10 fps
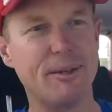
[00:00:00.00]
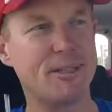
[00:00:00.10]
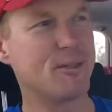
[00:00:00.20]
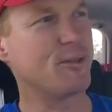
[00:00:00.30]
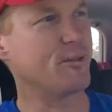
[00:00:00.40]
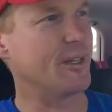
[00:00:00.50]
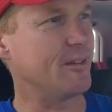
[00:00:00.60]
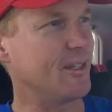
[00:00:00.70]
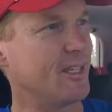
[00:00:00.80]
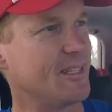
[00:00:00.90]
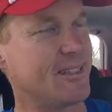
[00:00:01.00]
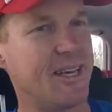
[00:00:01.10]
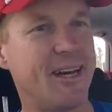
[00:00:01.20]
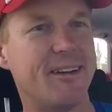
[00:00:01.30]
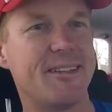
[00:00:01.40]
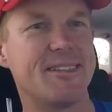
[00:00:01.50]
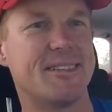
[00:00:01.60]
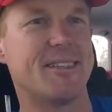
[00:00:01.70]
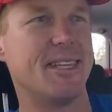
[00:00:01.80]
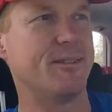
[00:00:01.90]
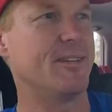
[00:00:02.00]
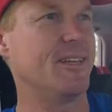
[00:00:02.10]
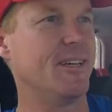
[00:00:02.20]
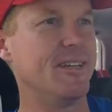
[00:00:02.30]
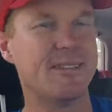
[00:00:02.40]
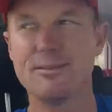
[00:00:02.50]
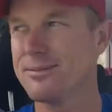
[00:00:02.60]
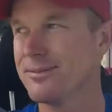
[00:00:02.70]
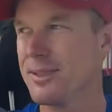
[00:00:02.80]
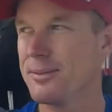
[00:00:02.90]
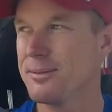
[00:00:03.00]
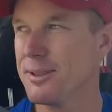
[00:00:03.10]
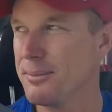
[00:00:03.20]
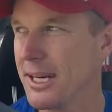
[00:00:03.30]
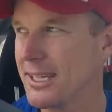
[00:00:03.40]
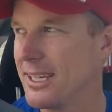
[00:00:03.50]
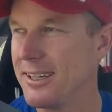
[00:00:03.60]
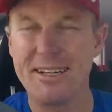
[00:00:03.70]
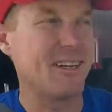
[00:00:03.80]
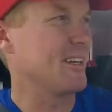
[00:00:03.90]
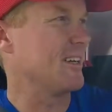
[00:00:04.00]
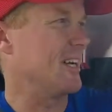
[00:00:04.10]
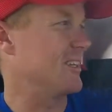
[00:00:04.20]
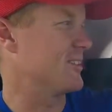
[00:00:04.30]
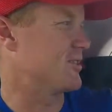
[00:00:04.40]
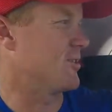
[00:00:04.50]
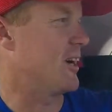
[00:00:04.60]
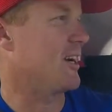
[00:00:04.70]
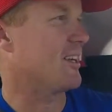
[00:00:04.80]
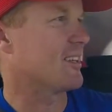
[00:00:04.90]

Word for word: We could talk forever. There's the Audi just oh, over there. Beast. We're back here at the track.